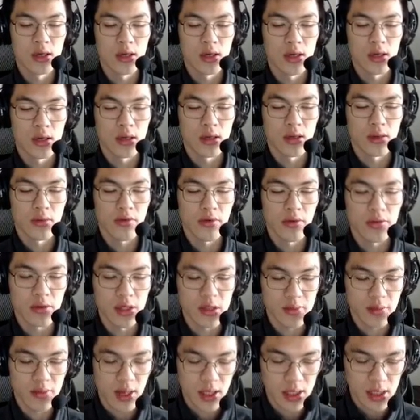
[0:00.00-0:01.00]
uh, from
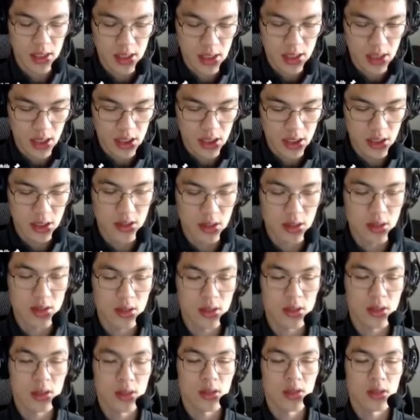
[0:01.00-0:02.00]
this practice
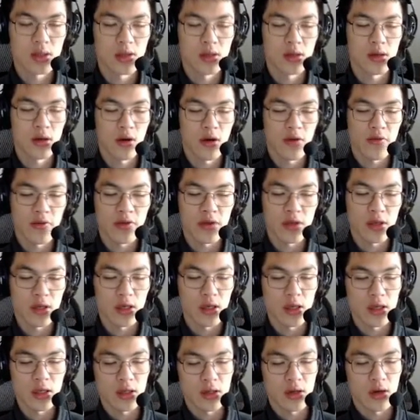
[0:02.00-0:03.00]
session of
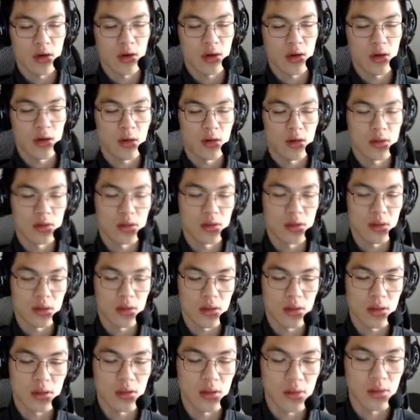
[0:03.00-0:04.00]
the talk on
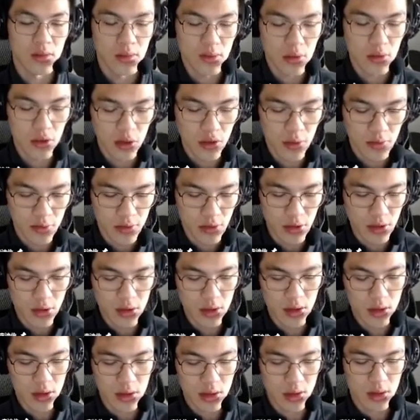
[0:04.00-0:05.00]
the Good
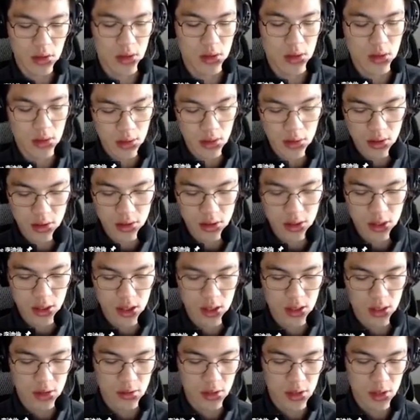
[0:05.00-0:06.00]
Book,
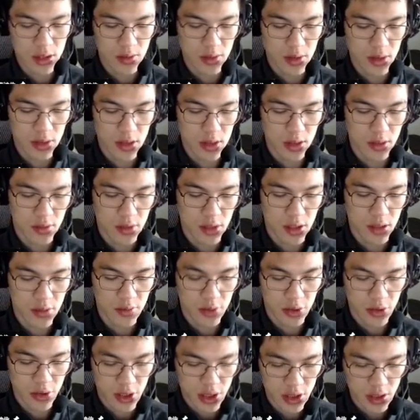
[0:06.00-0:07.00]
Treatise on Response and
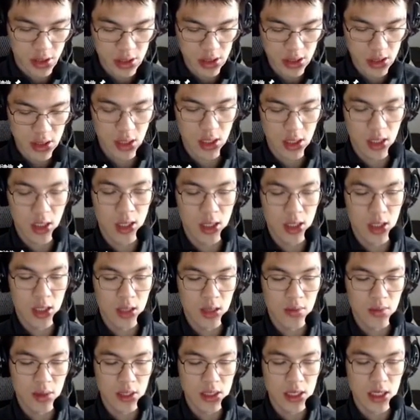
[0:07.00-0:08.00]
Retributions,
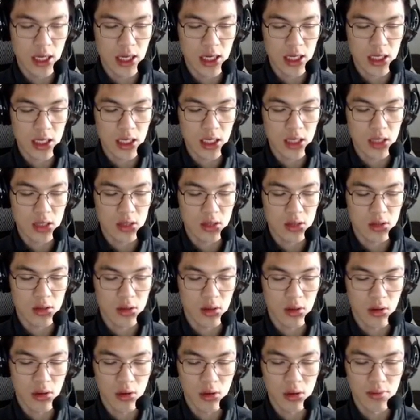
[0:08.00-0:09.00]
be dedicated
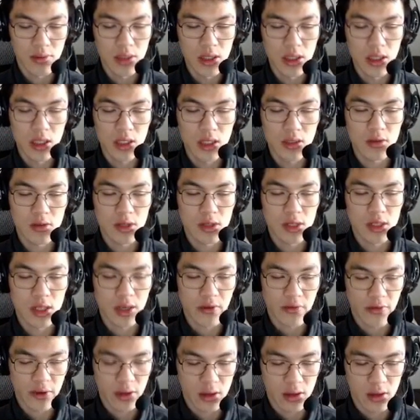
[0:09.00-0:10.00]
to all beings who
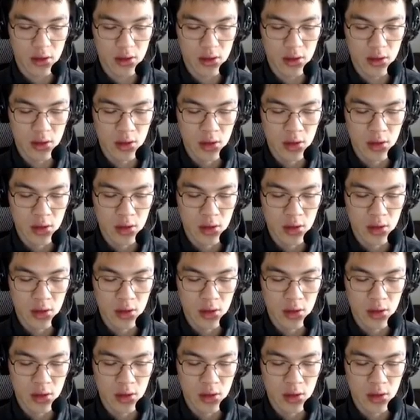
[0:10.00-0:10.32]
suffer